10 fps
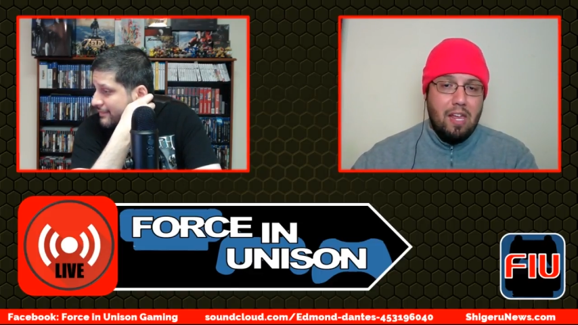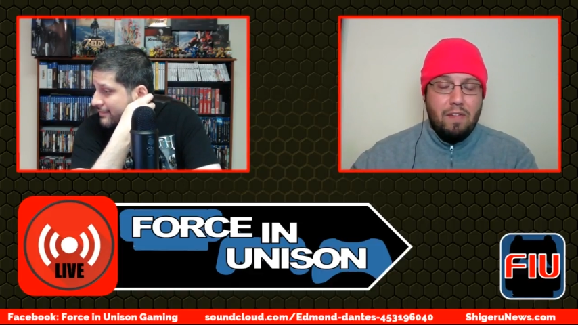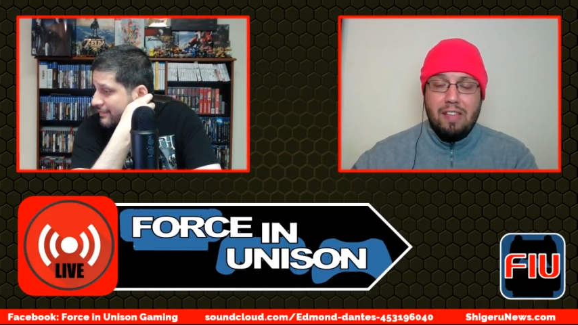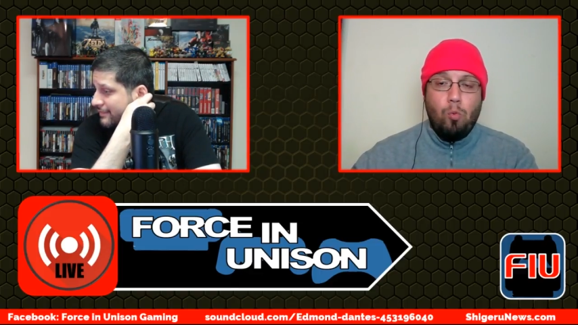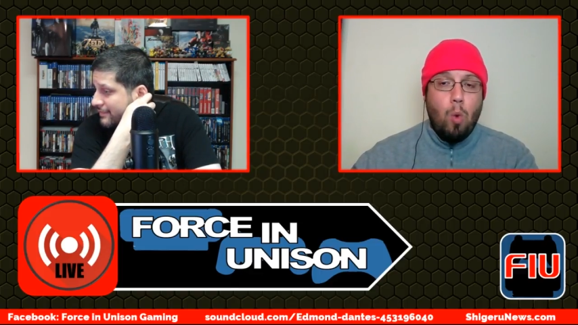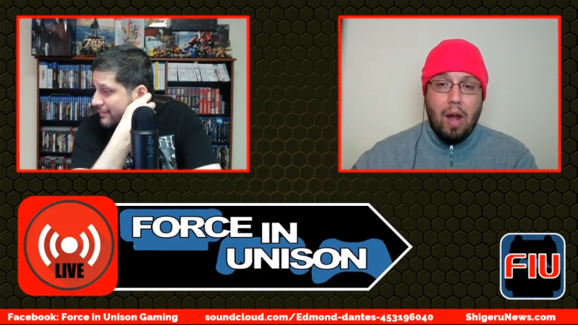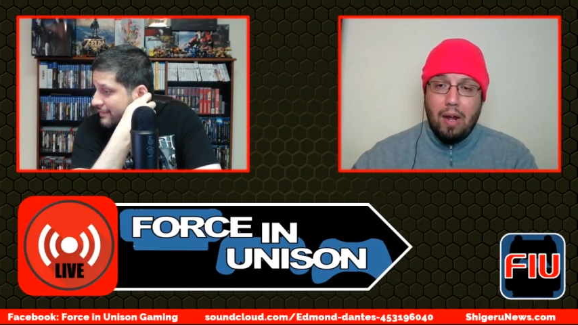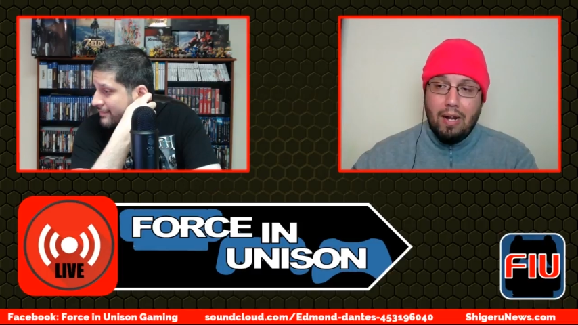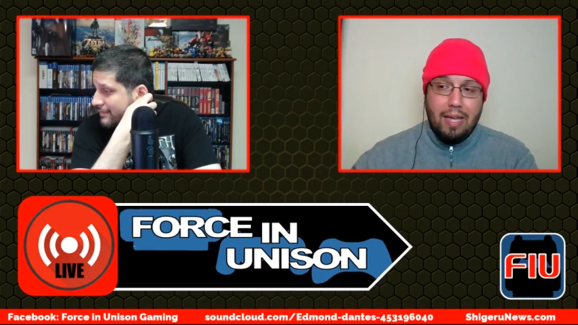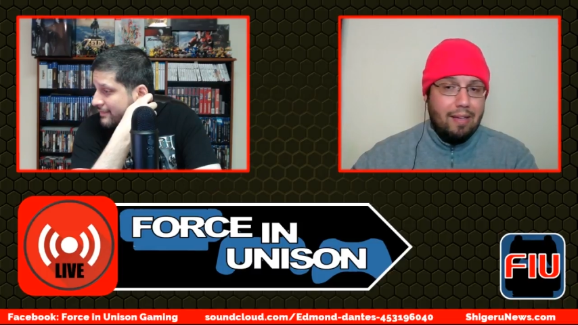Speaker 1: And if it's
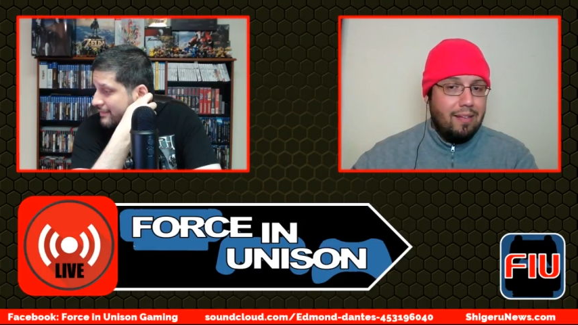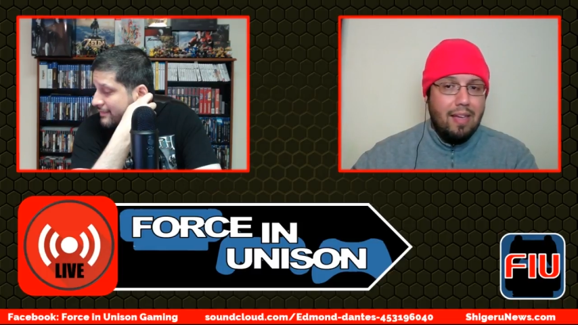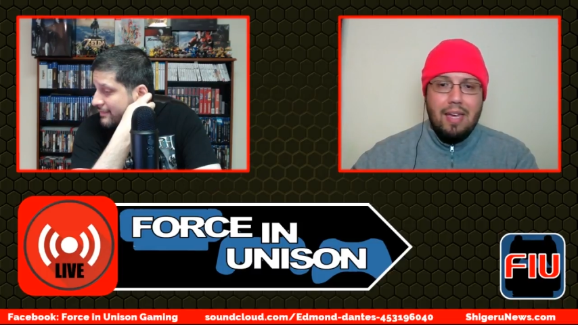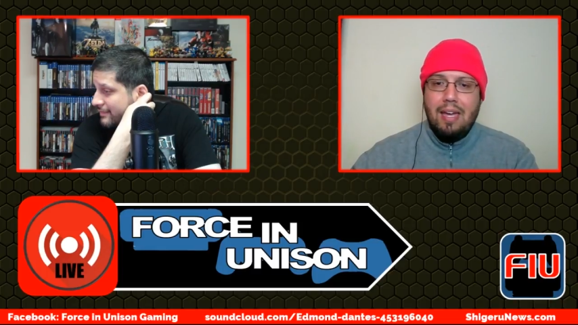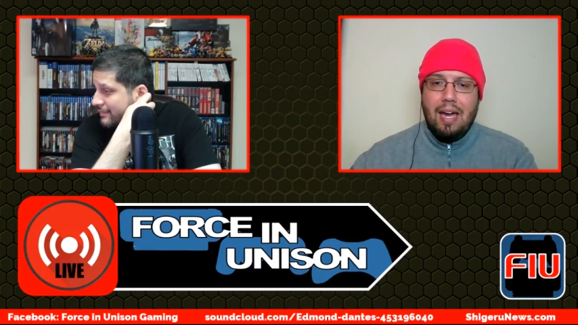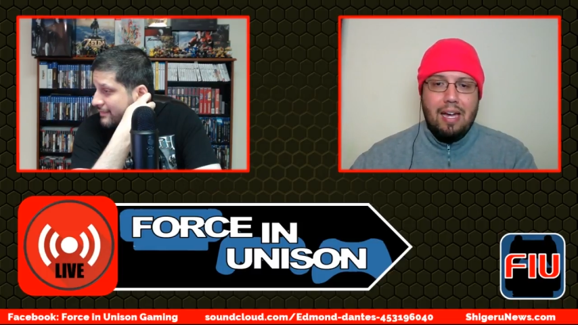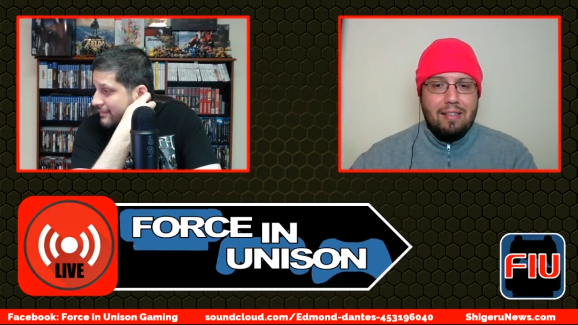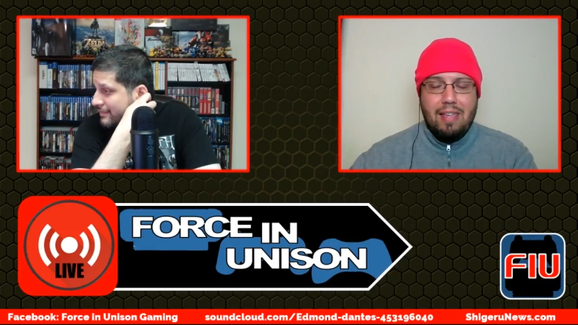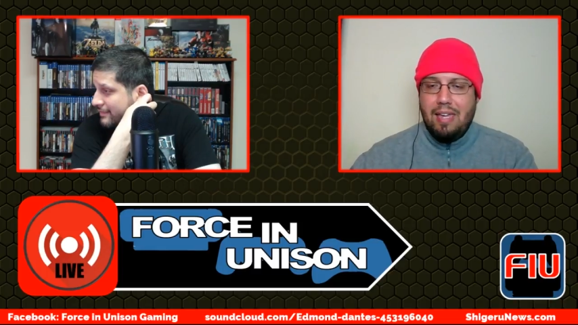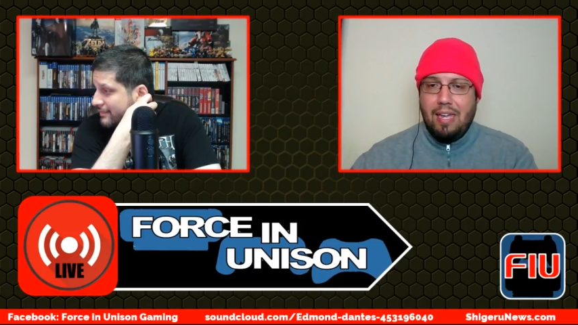wireless,
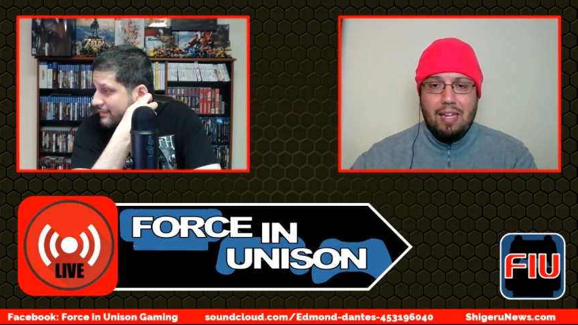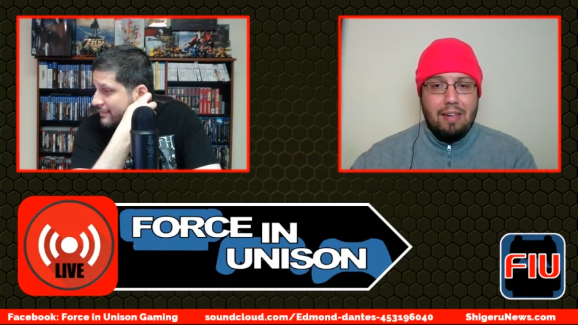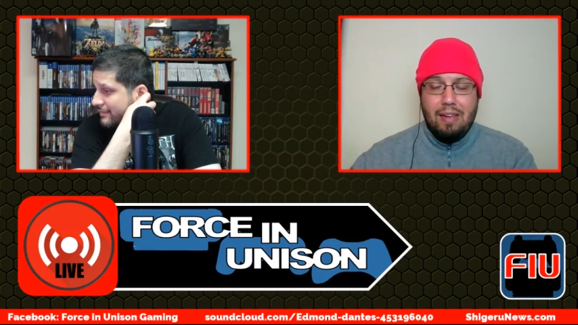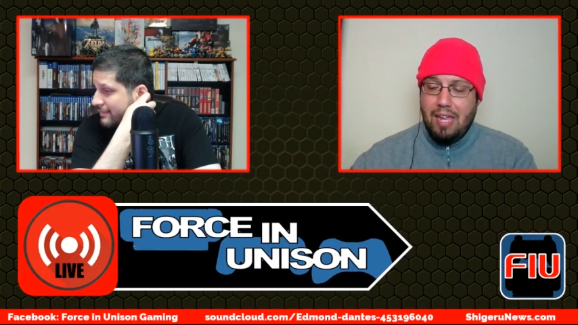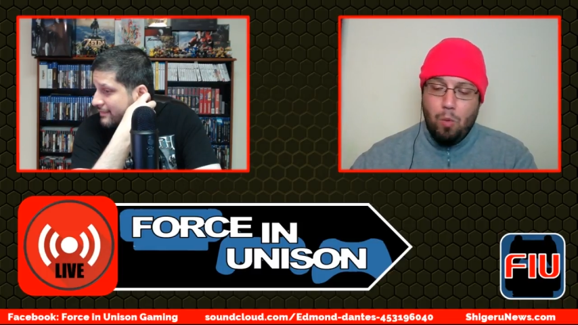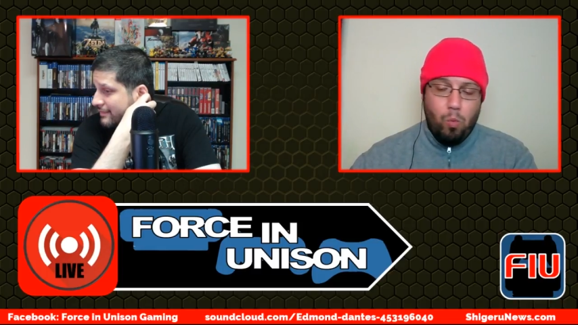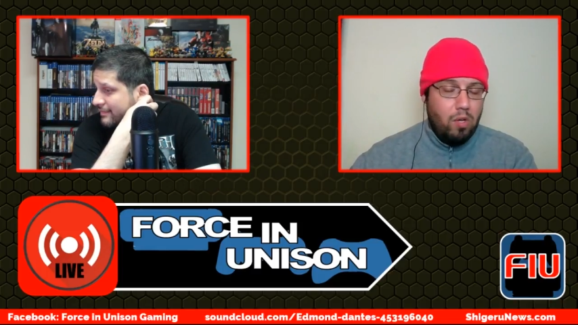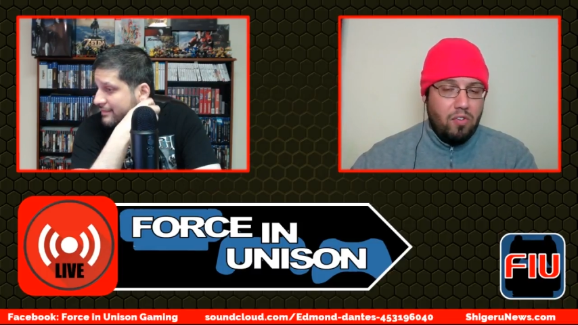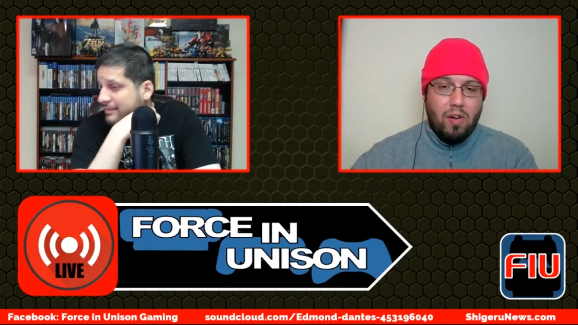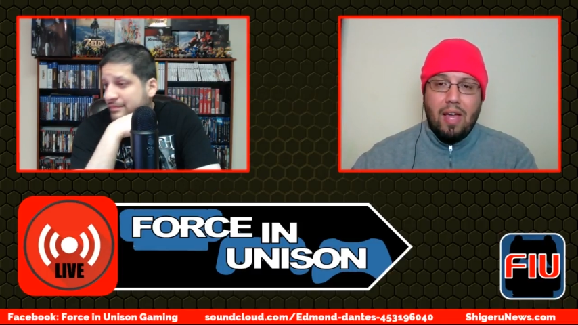I think it
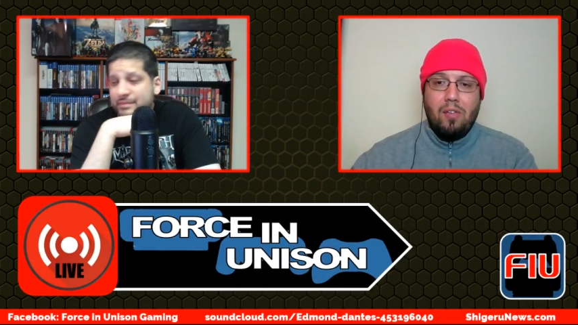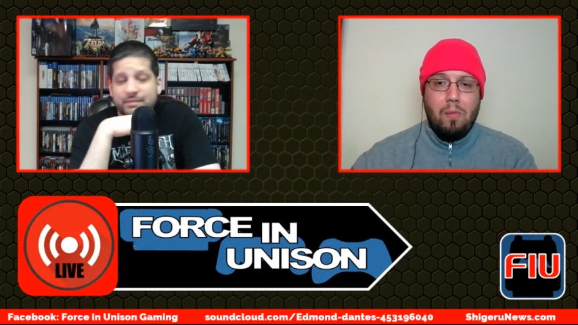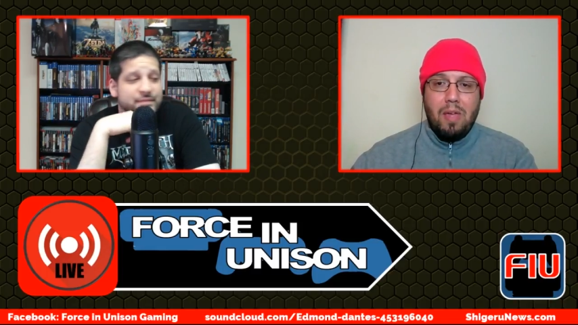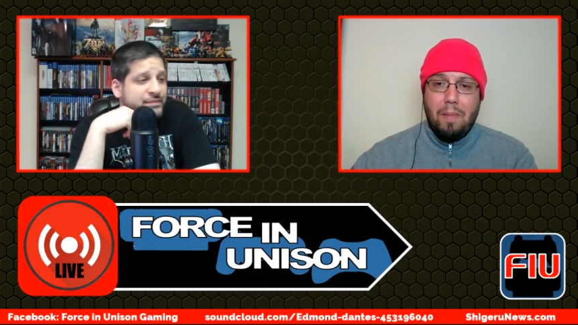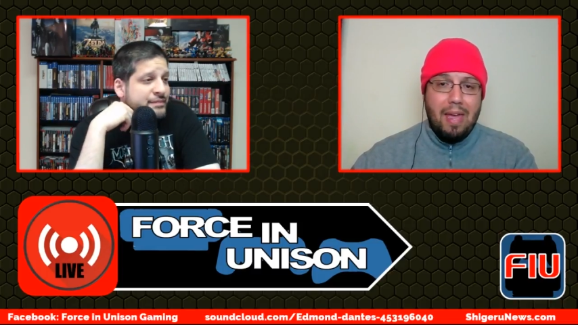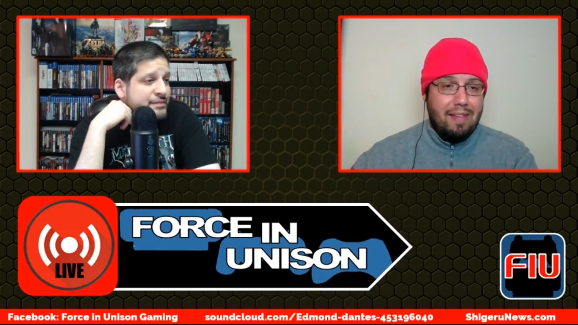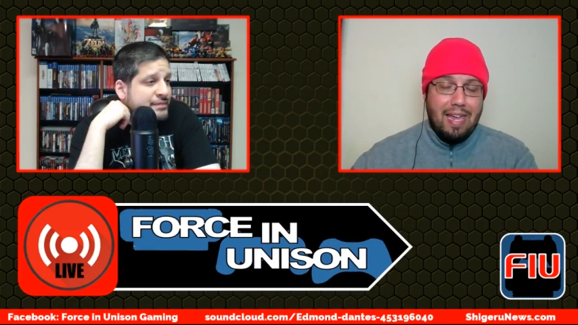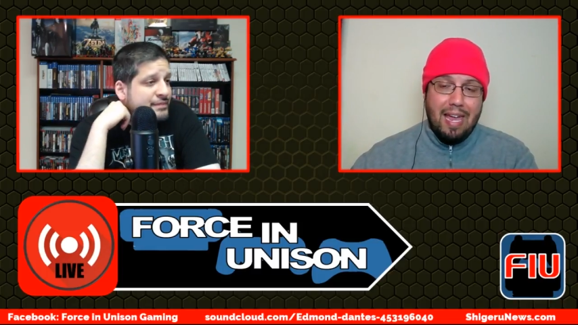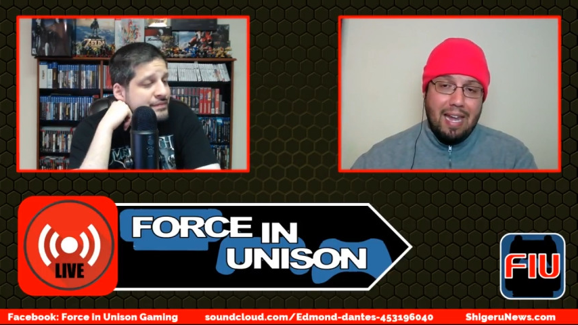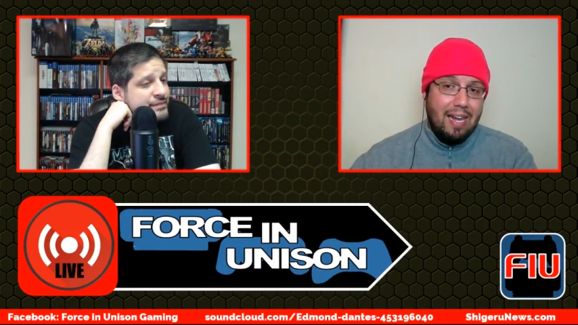will turn out to be
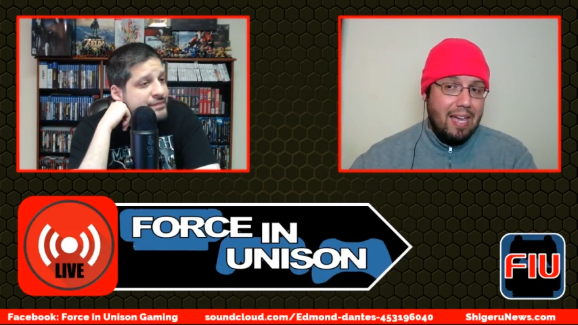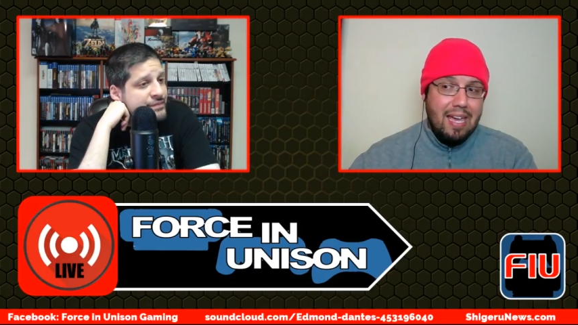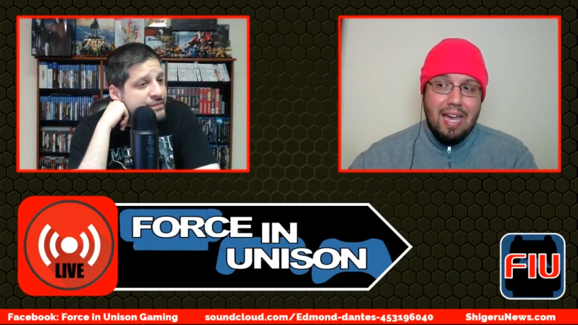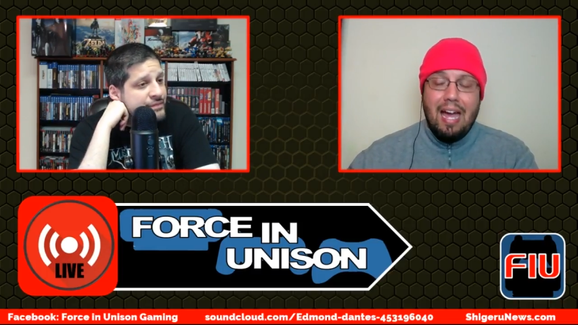amazing, and